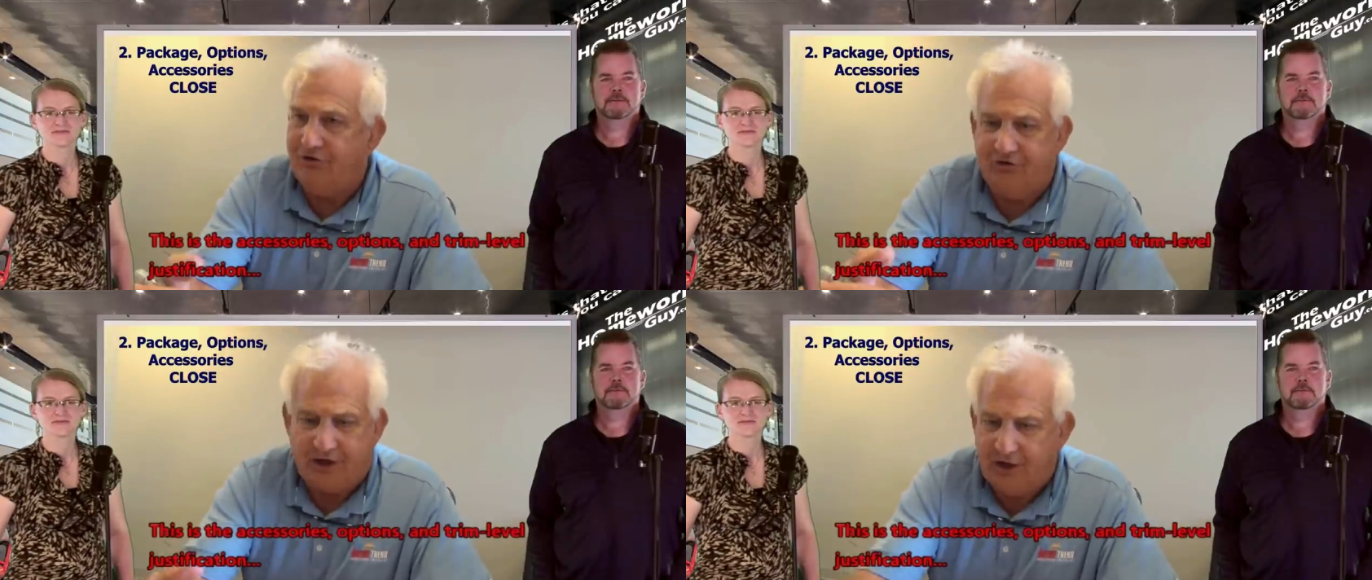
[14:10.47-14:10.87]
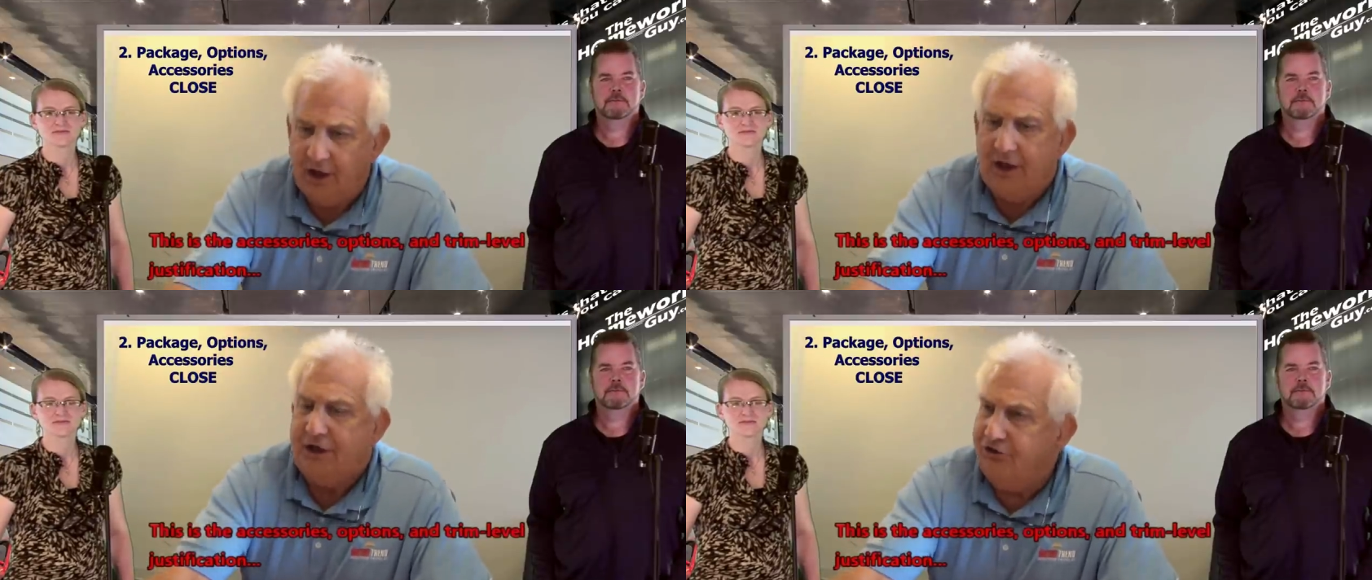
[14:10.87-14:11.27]
Speaker 1: I would
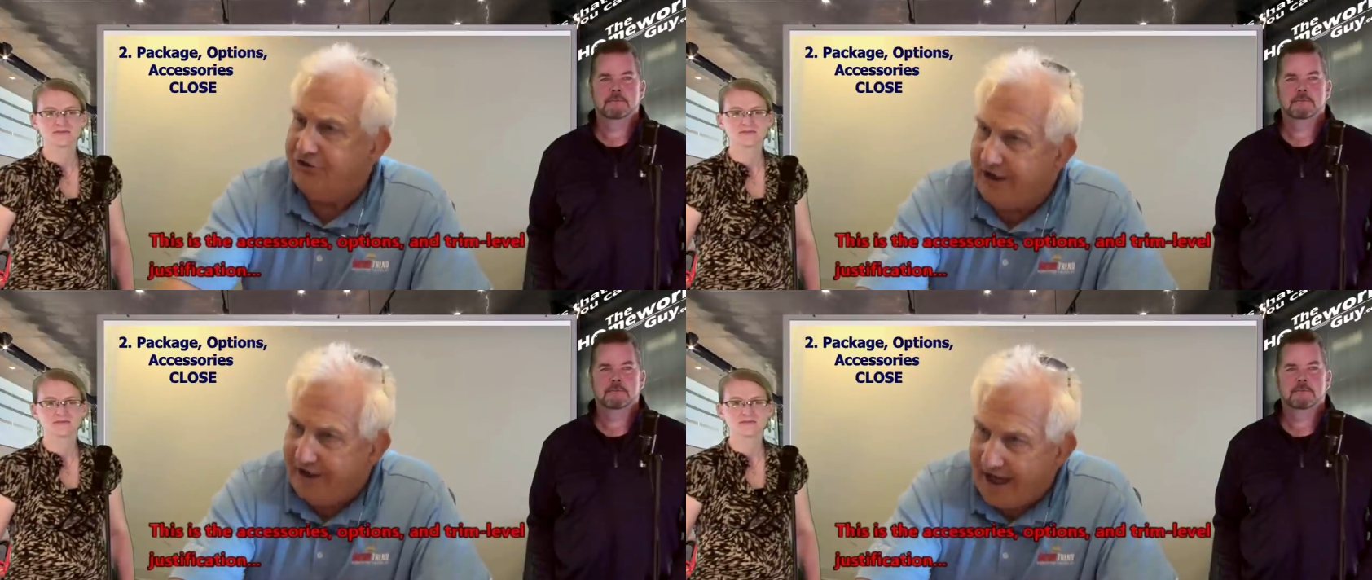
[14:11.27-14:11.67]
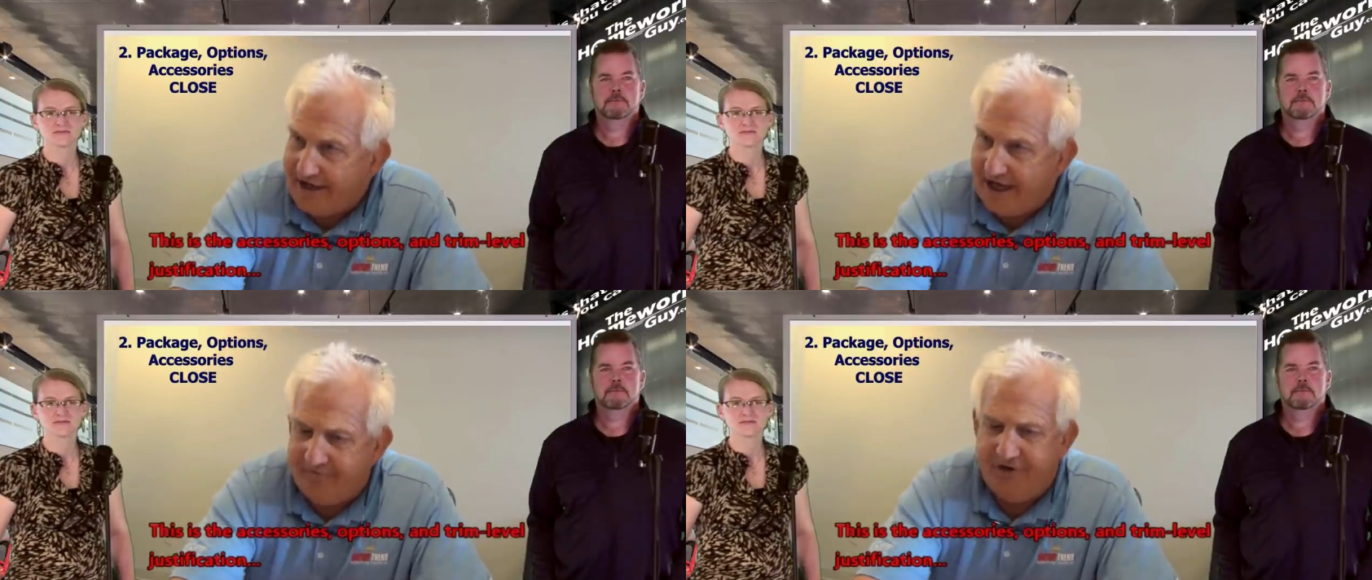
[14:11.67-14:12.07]
say, you said it
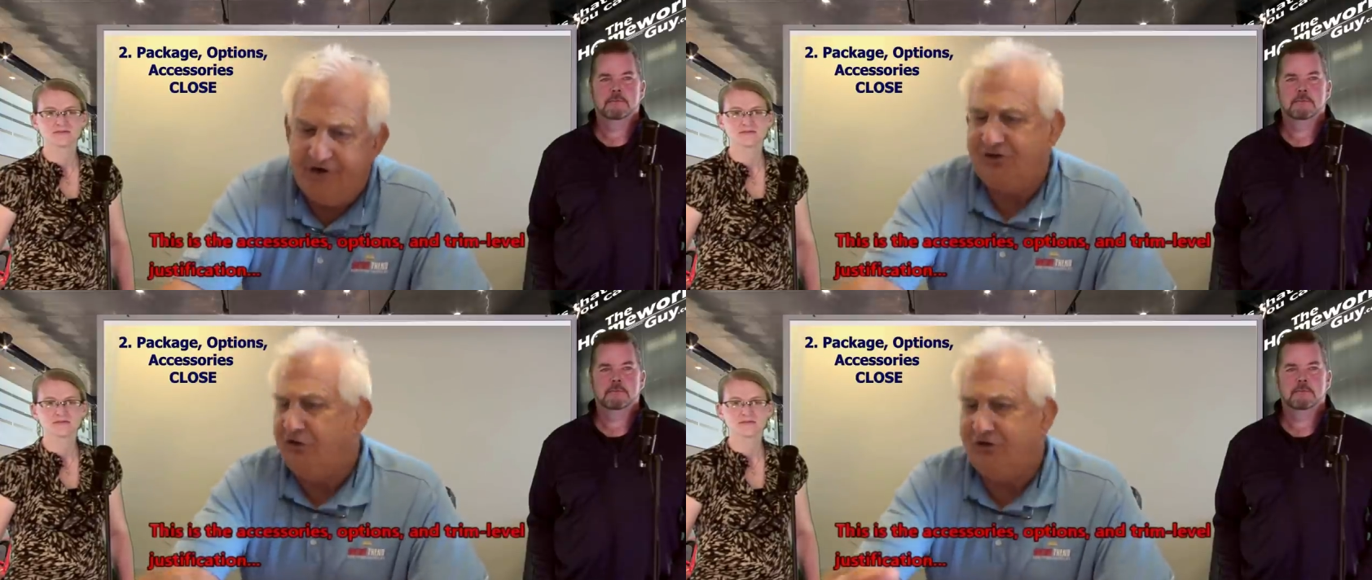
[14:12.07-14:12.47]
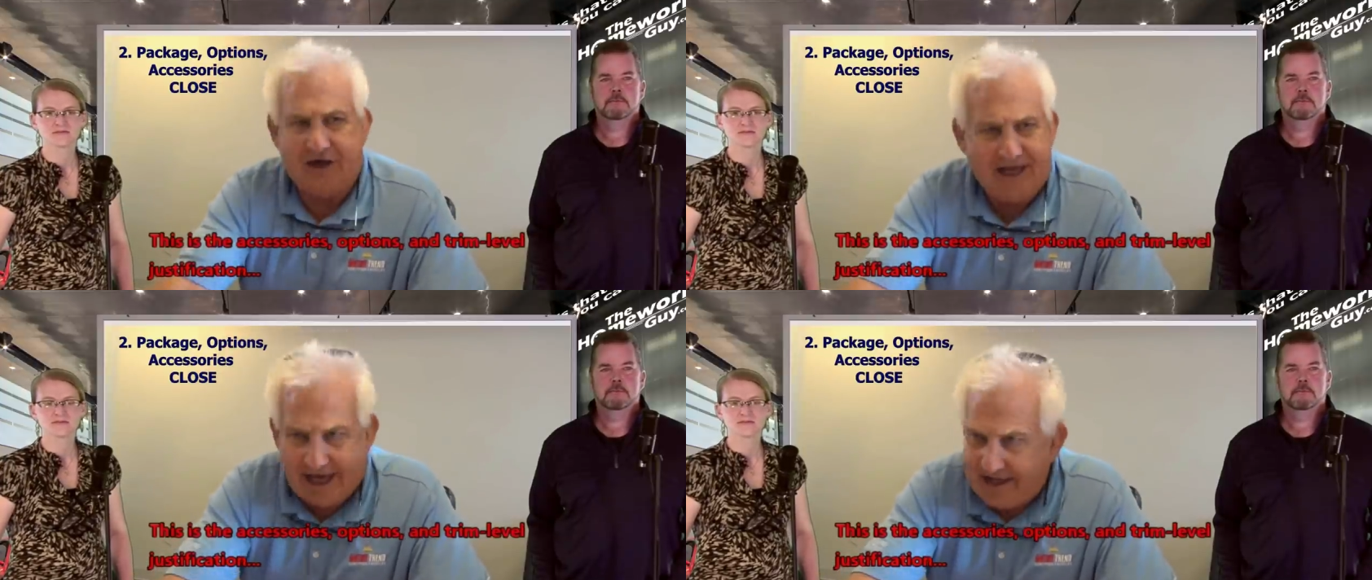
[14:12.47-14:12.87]
had to have this,
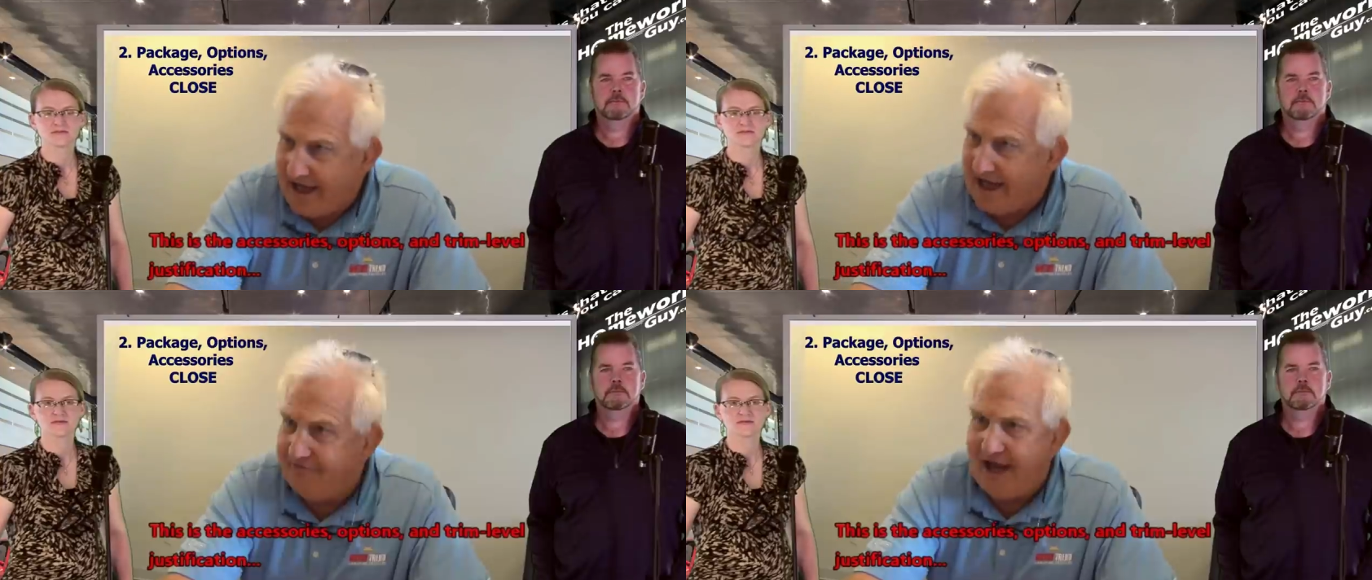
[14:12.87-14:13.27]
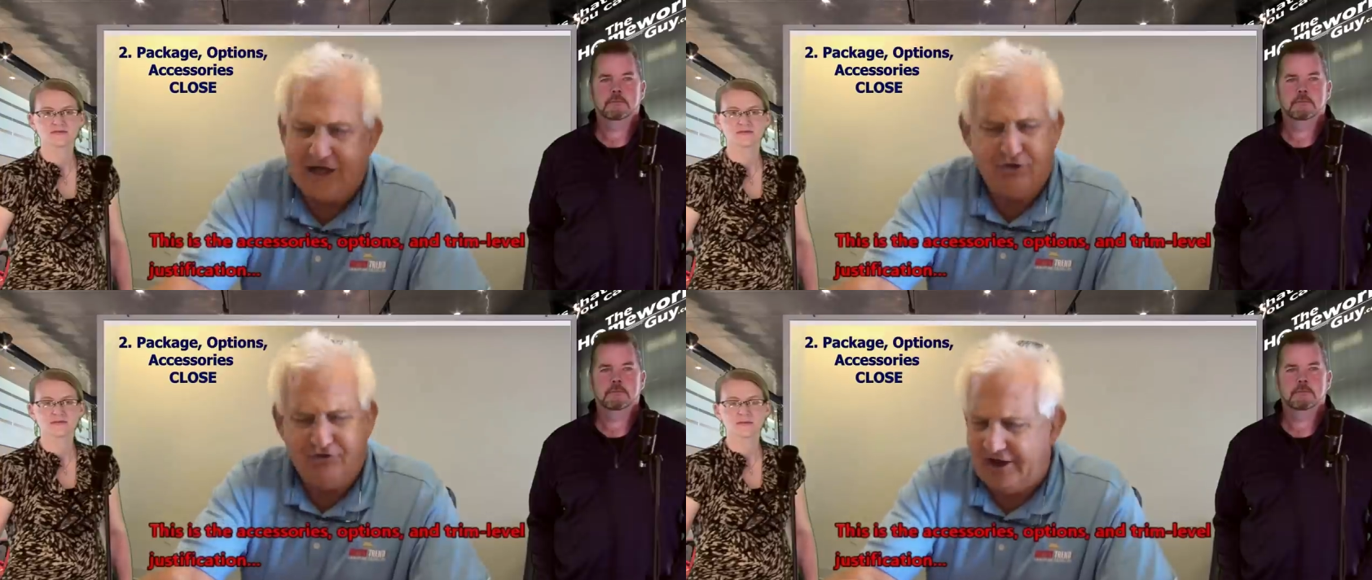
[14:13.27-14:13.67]
you said it had to
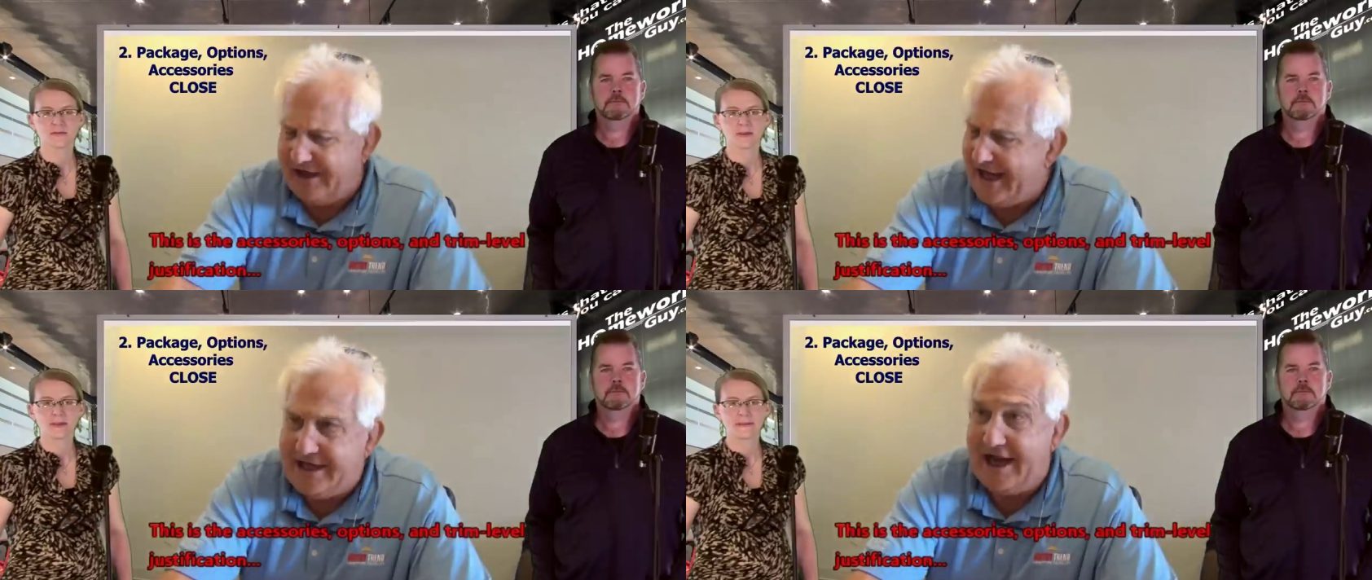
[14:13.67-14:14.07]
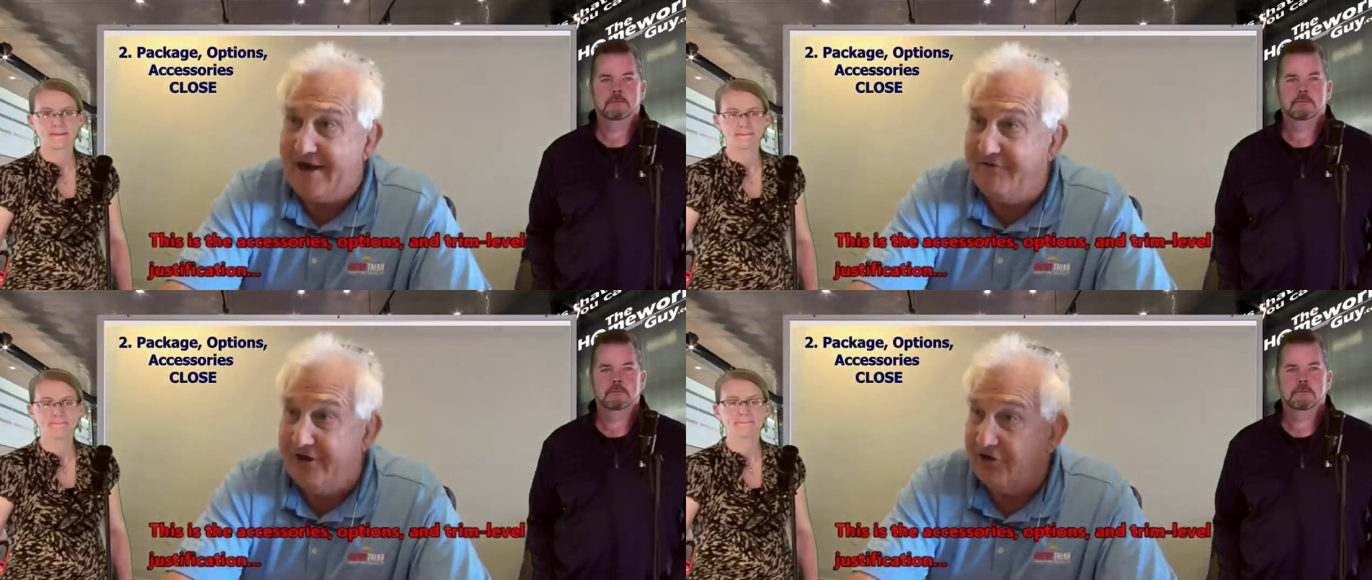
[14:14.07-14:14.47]
have that, you said it
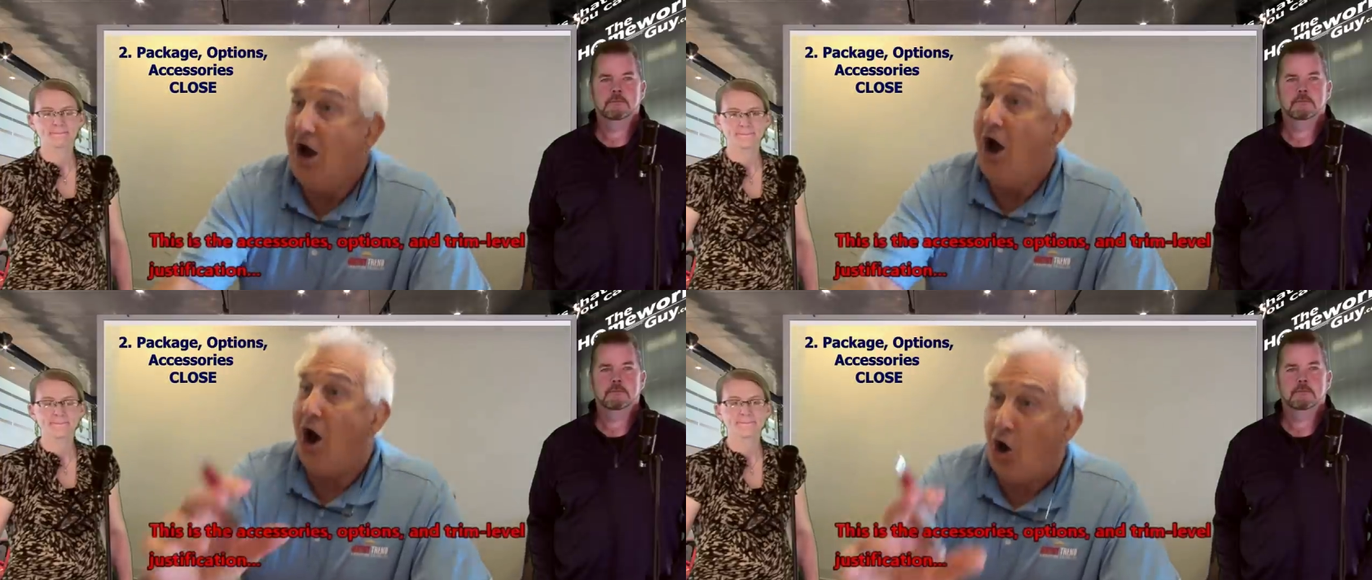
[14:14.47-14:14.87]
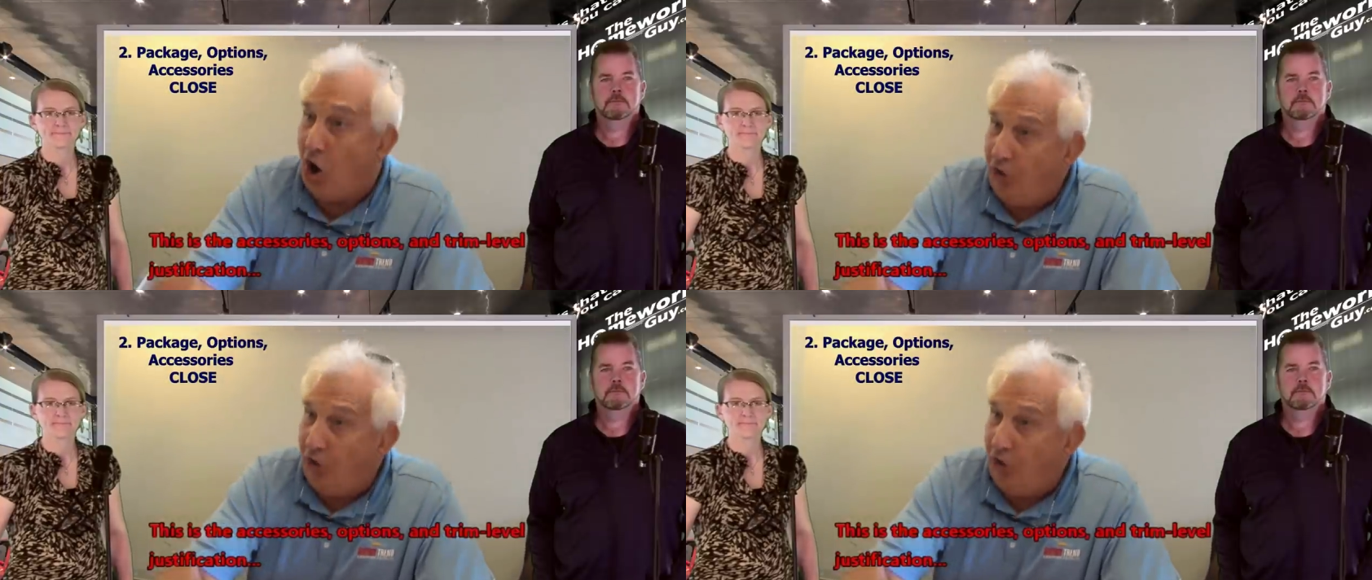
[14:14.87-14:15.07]
had to have this.